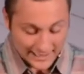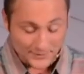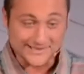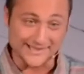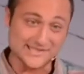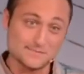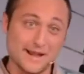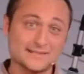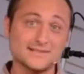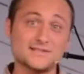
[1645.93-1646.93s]
was
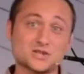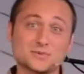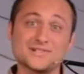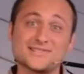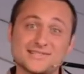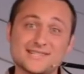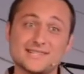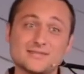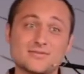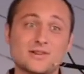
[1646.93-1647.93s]
expecting to
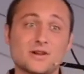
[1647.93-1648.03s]
receive